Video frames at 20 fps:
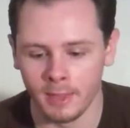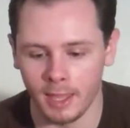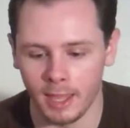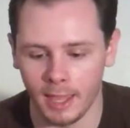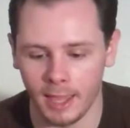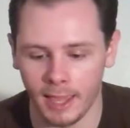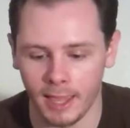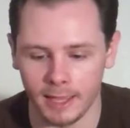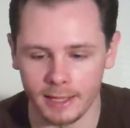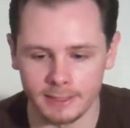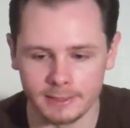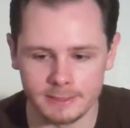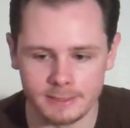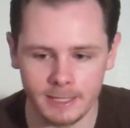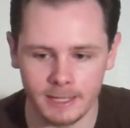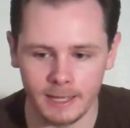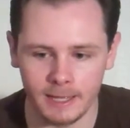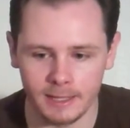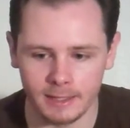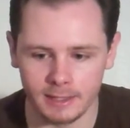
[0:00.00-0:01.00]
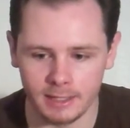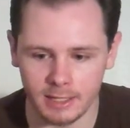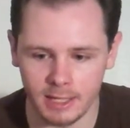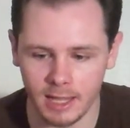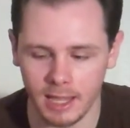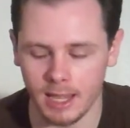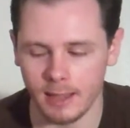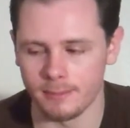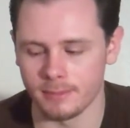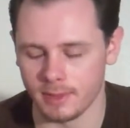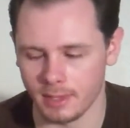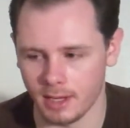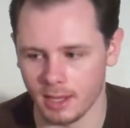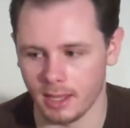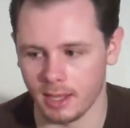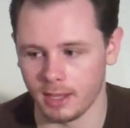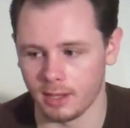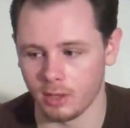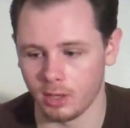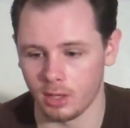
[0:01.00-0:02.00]
And the game that
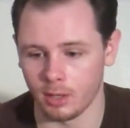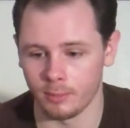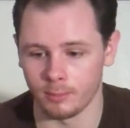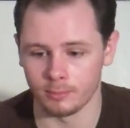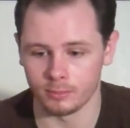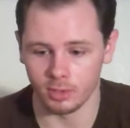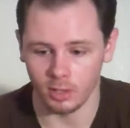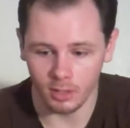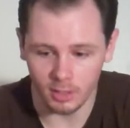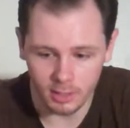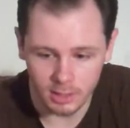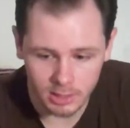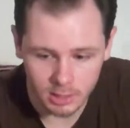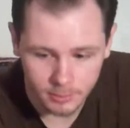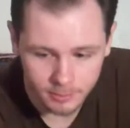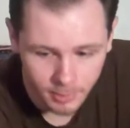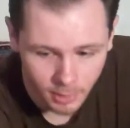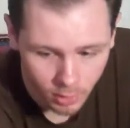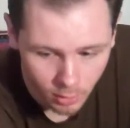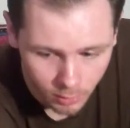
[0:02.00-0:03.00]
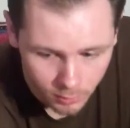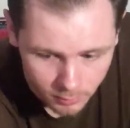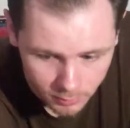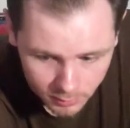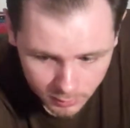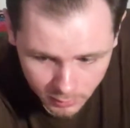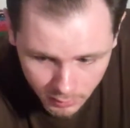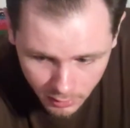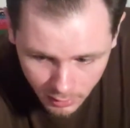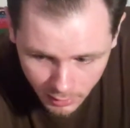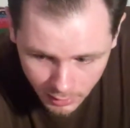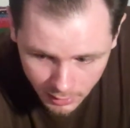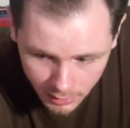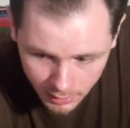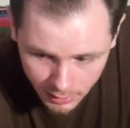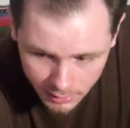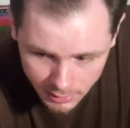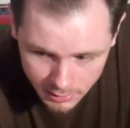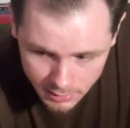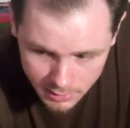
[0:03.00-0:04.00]
I am talking about
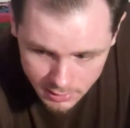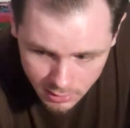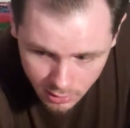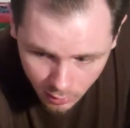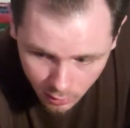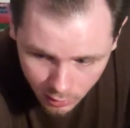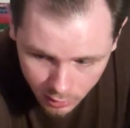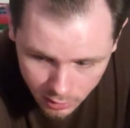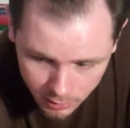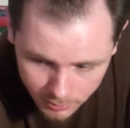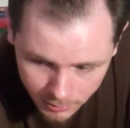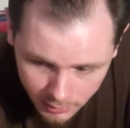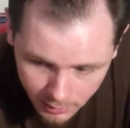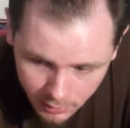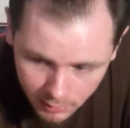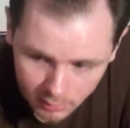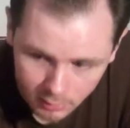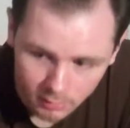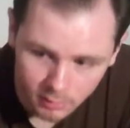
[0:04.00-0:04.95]
is going to be